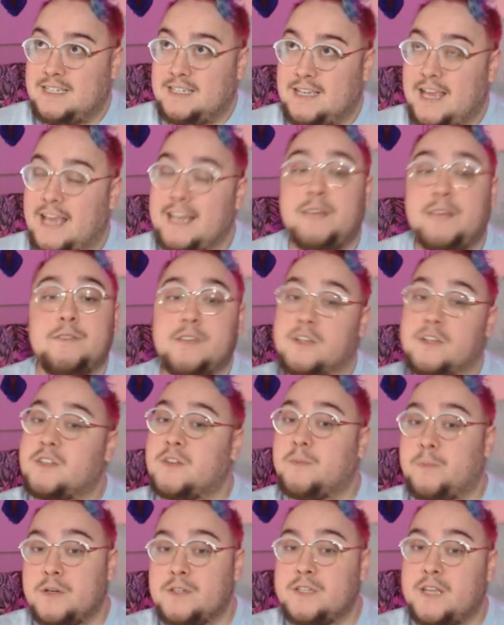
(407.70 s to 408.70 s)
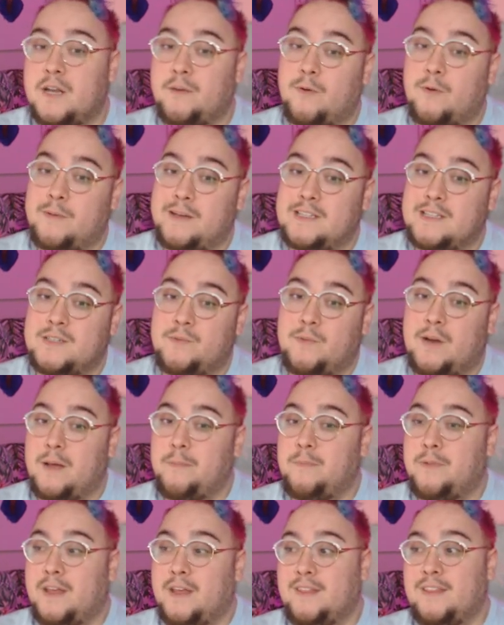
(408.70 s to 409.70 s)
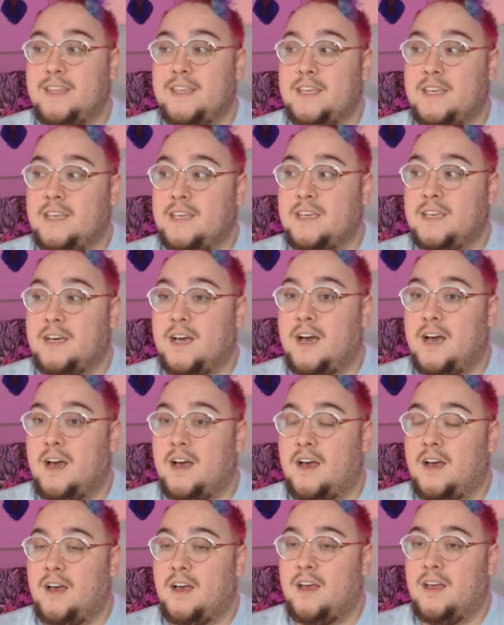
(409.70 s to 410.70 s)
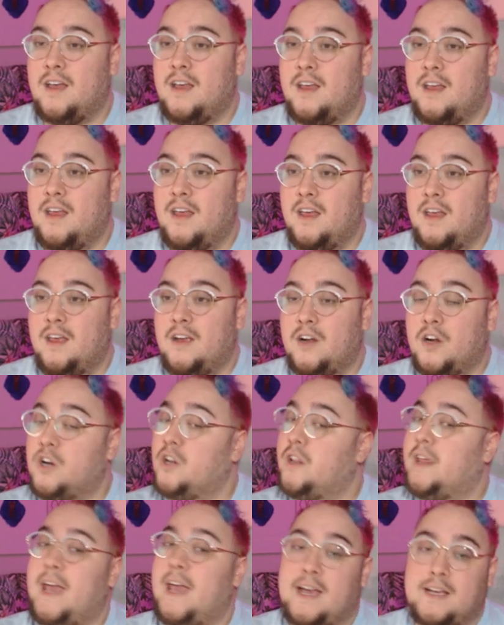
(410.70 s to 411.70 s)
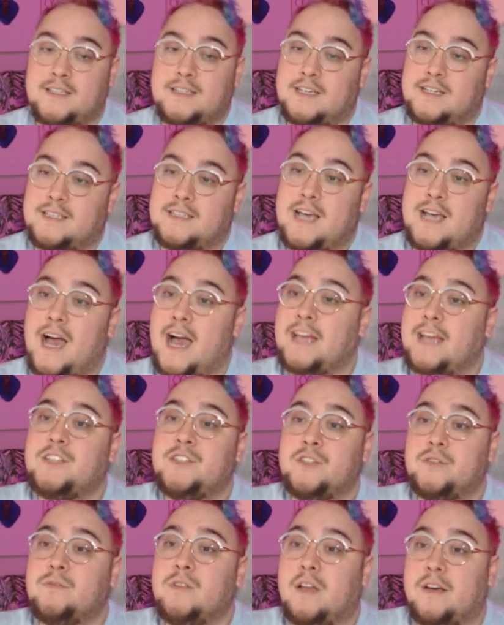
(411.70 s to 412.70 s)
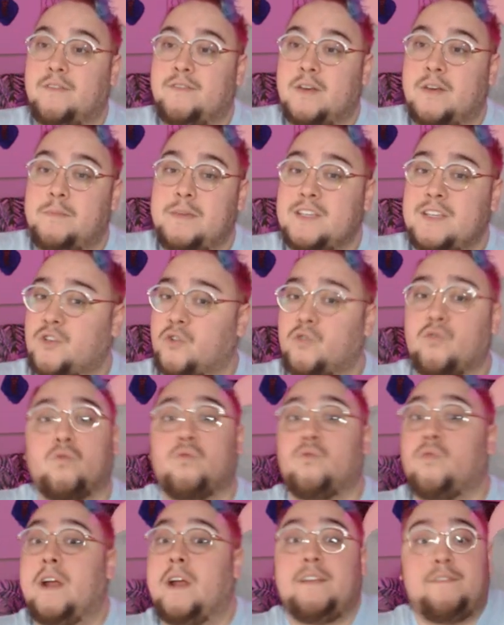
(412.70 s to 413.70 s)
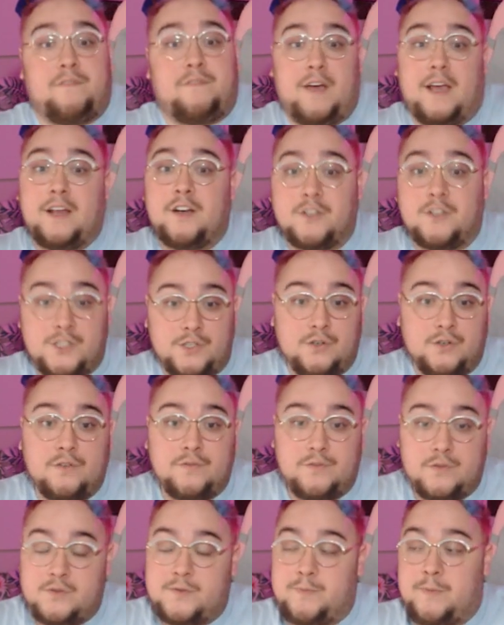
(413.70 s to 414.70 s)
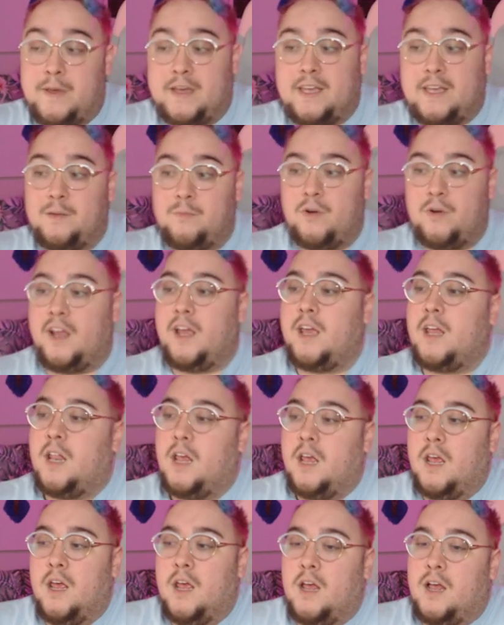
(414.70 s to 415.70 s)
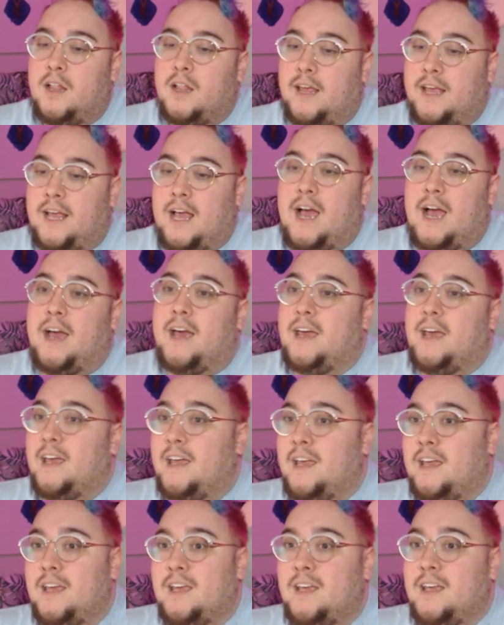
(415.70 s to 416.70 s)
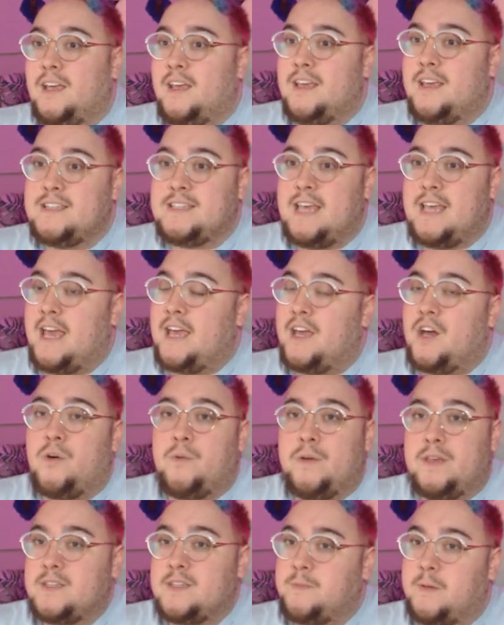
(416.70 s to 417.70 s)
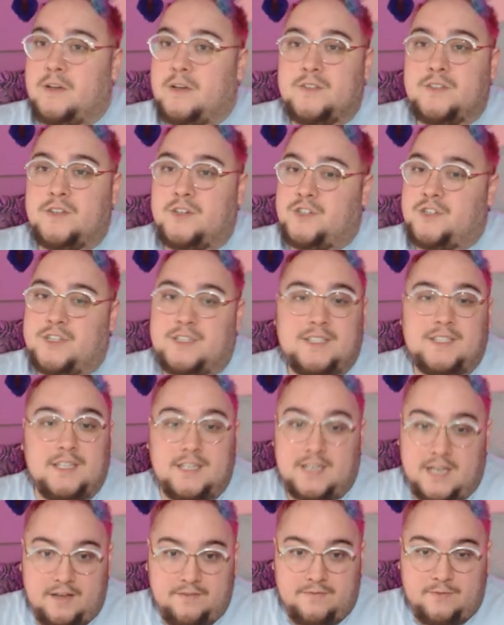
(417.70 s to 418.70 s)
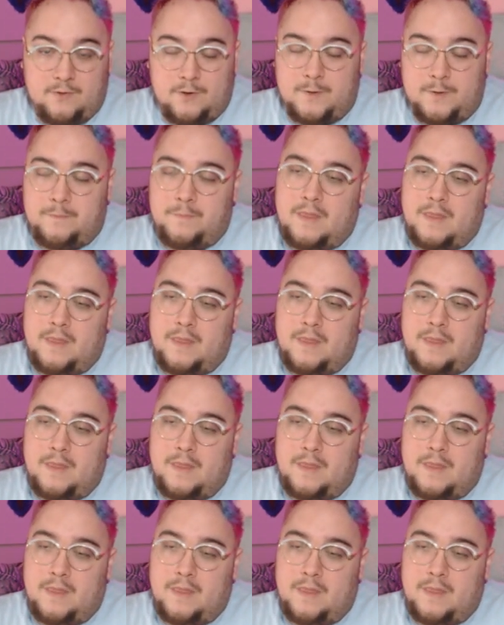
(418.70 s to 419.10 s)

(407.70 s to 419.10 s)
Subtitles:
And he was also the person I romanced when I played the early access. I do love him. He's a great fighter too if you spec him right. Like his AoE spells are just to die for.